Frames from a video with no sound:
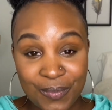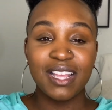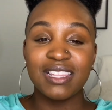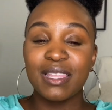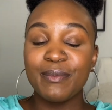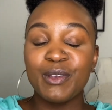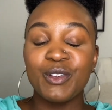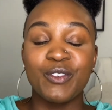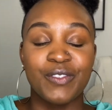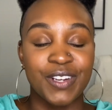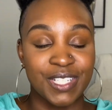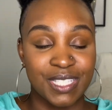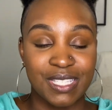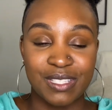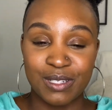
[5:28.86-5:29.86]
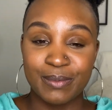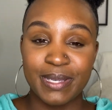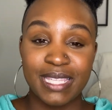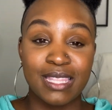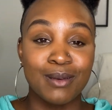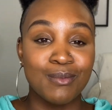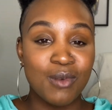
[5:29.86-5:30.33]
Let me reverse a little
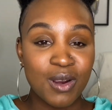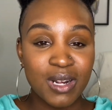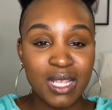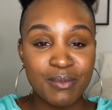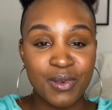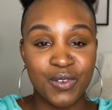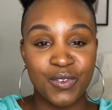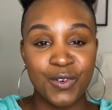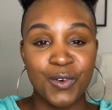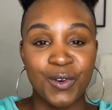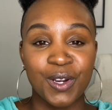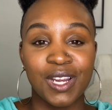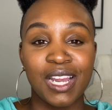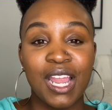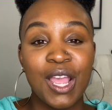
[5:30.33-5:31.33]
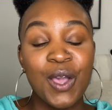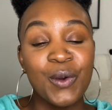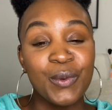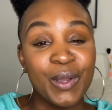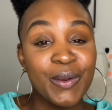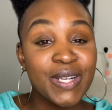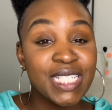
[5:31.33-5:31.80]
bit. The morning before,
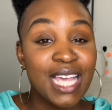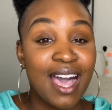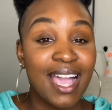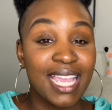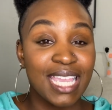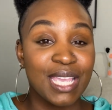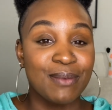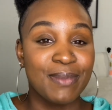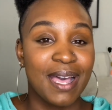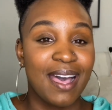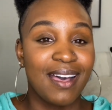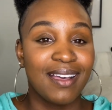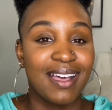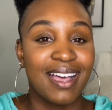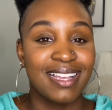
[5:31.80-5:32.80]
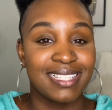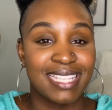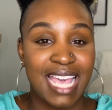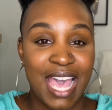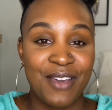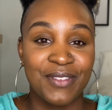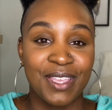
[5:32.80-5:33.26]
we were talking about us
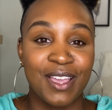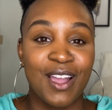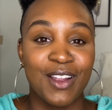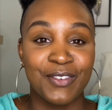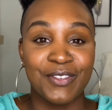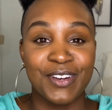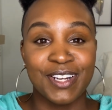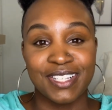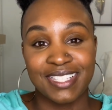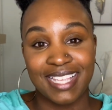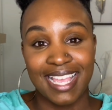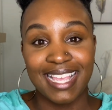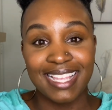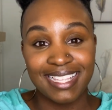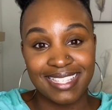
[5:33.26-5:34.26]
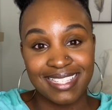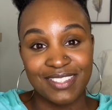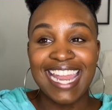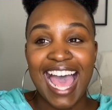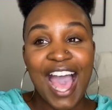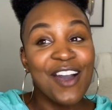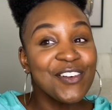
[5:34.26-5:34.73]
having our first kiss.
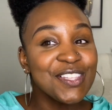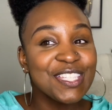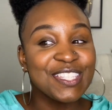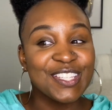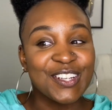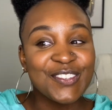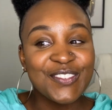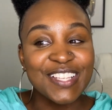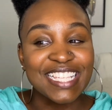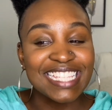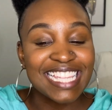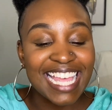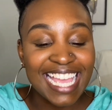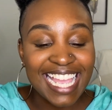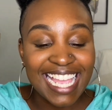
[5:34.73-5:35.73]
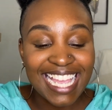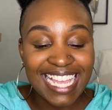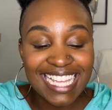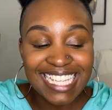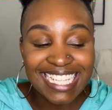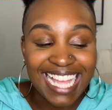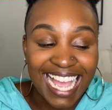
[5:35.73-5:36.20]
I was nervous, like,
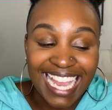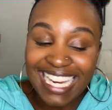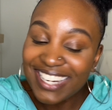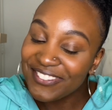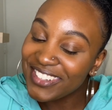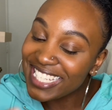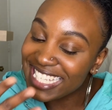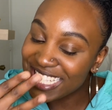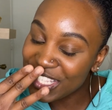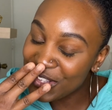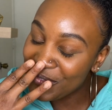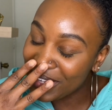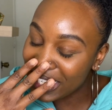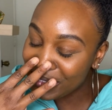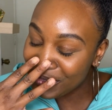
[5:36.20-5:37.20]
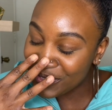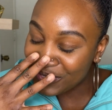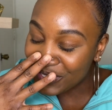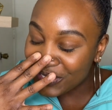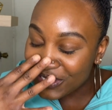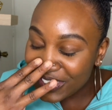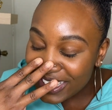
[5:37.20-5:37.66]
I ain't never kissed nobody
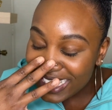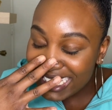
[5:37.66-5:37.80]
before.